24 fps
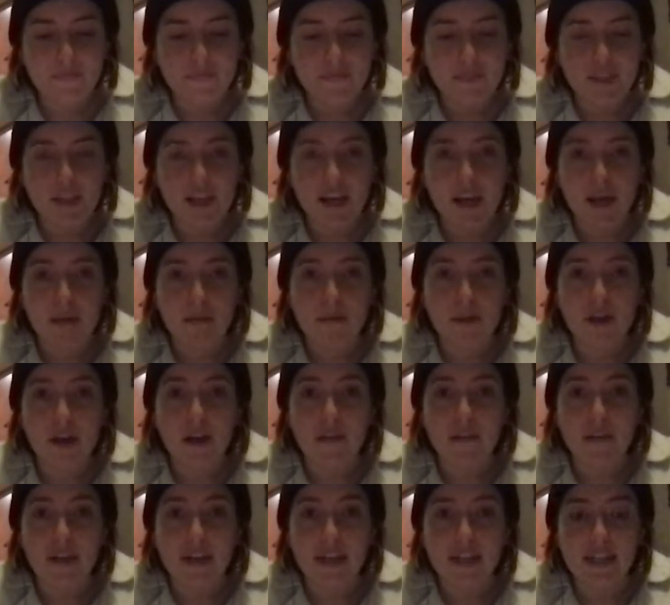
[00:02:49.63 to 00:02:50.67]
I am not
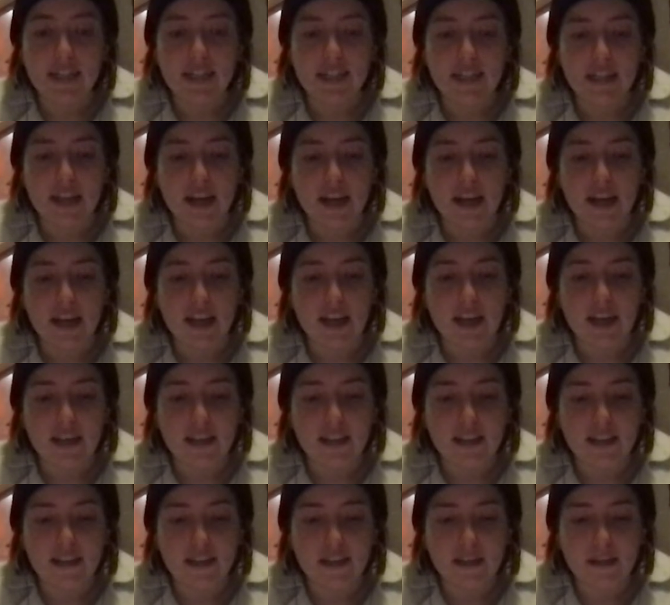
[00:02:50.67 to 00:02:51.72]
ready to die
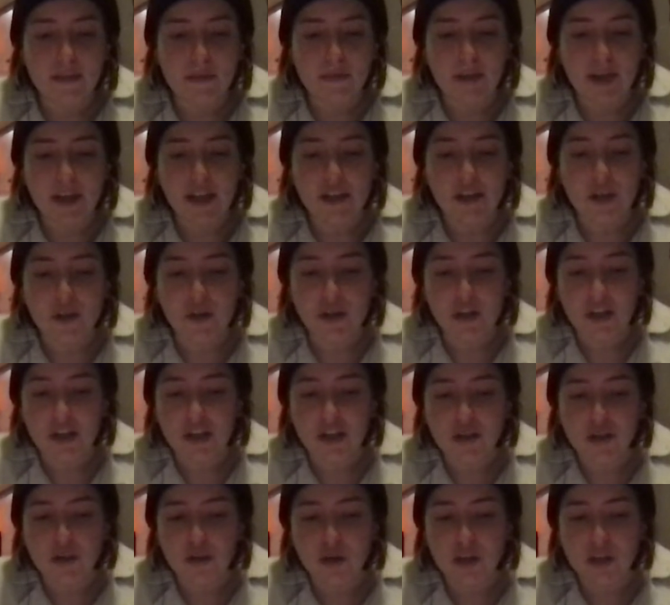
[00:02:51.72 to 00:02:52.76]
yet, magnolia
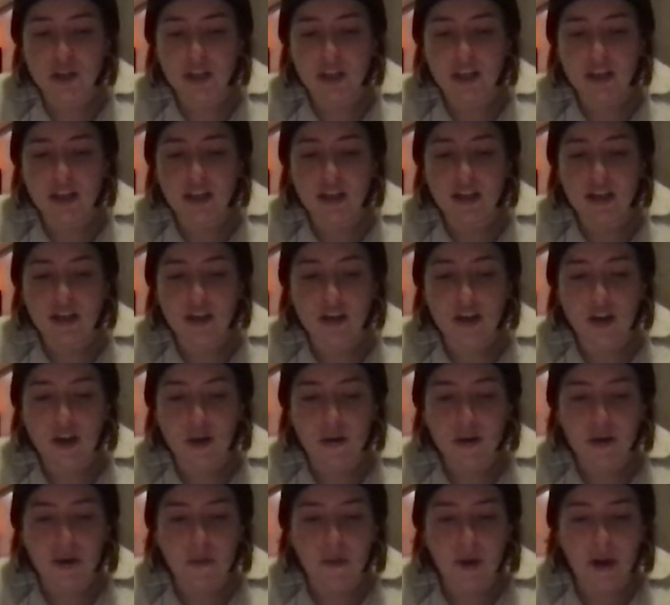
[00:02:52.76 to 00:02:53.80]
tree going
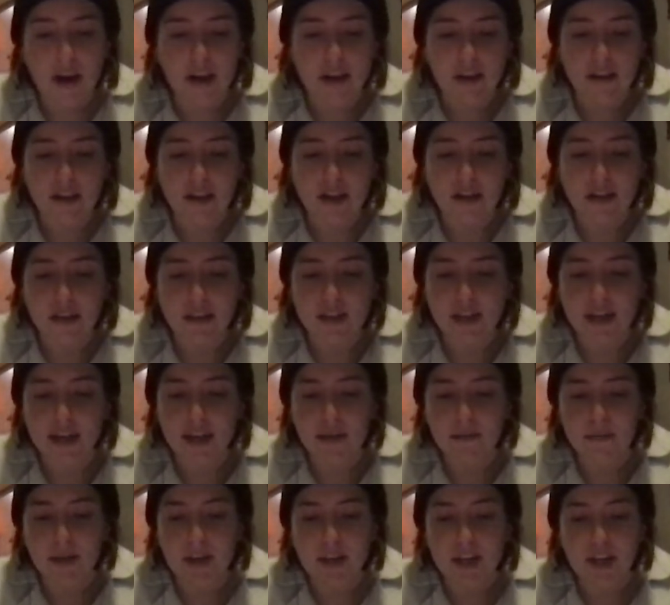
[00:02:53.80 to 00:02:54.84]
wild outside
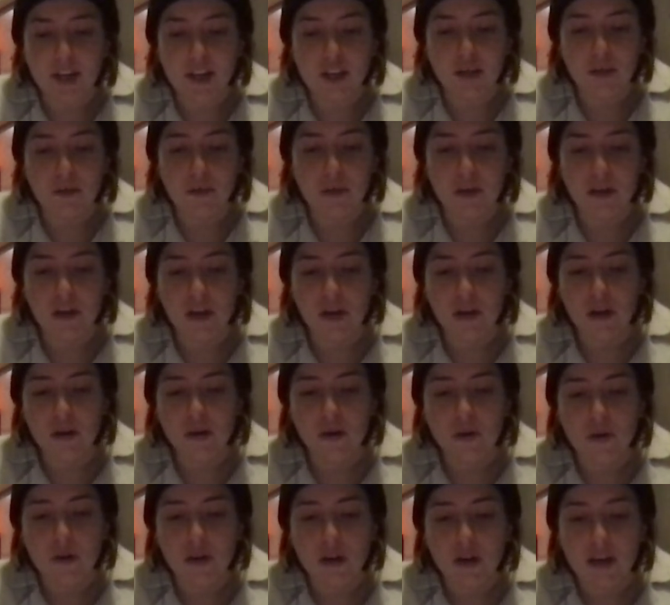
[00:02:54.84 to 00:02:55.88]
my kitchen window,
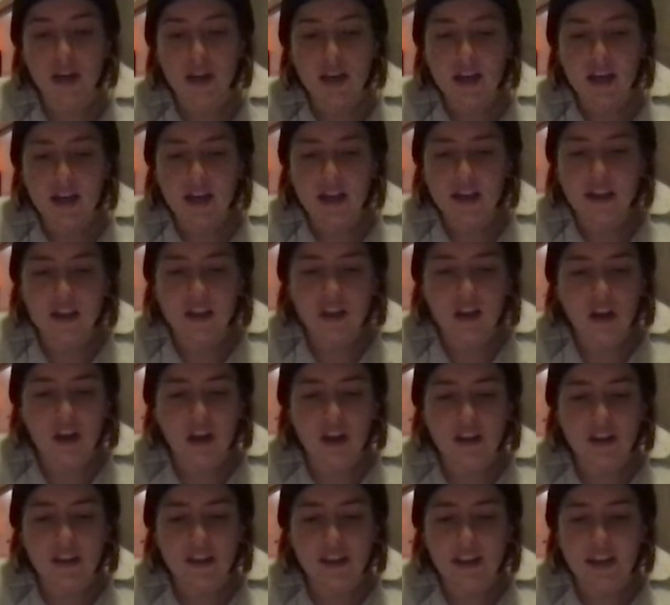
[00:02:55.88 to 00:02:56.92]
and the
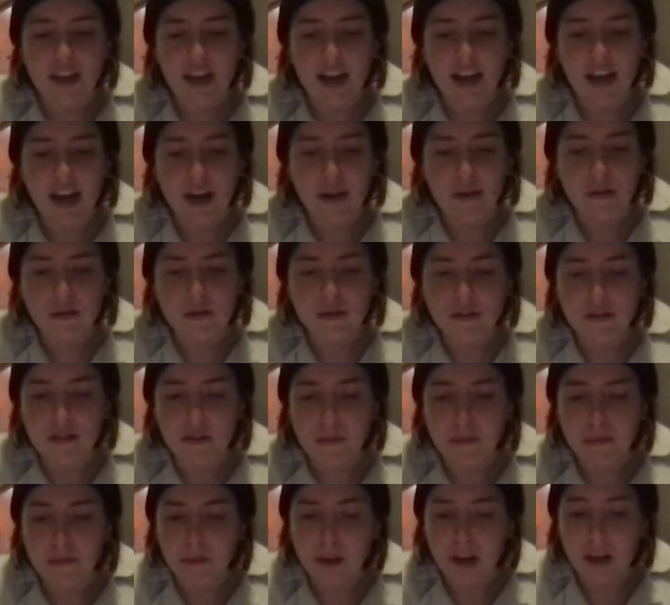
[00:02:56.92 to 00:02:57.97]
dogs need a house,
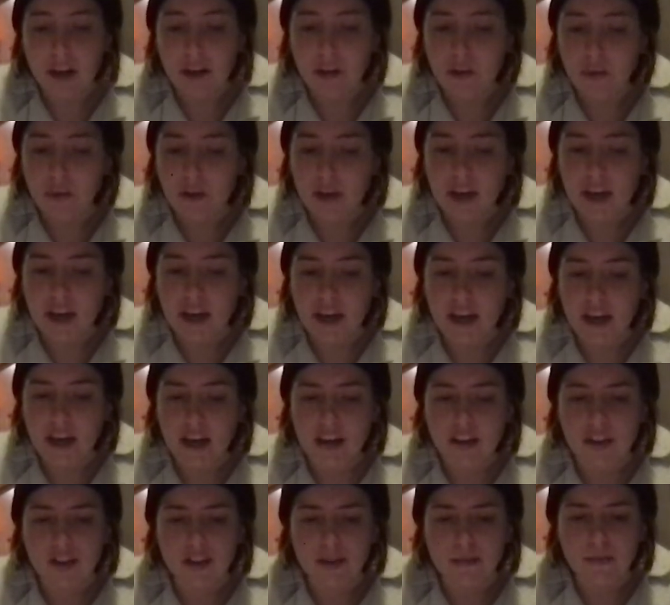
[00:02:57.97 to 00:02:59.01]
and by the way, I
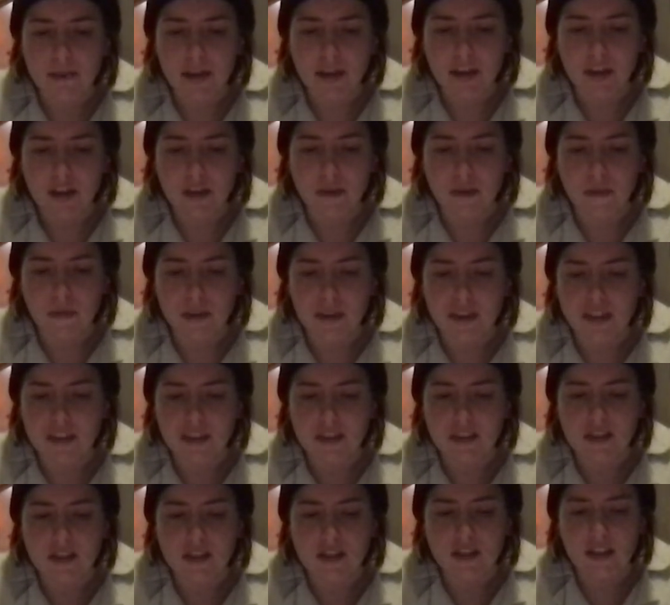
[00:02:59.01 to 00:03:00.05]
just met you, my
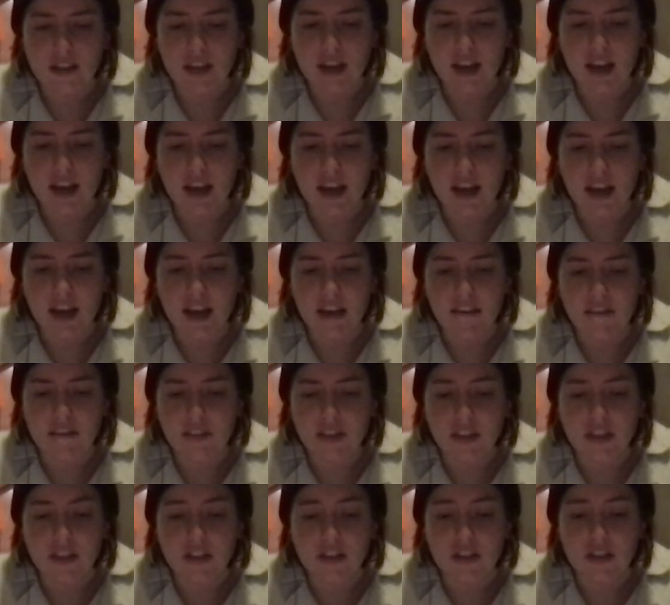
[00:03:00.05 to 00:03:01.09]
sisters and I have things to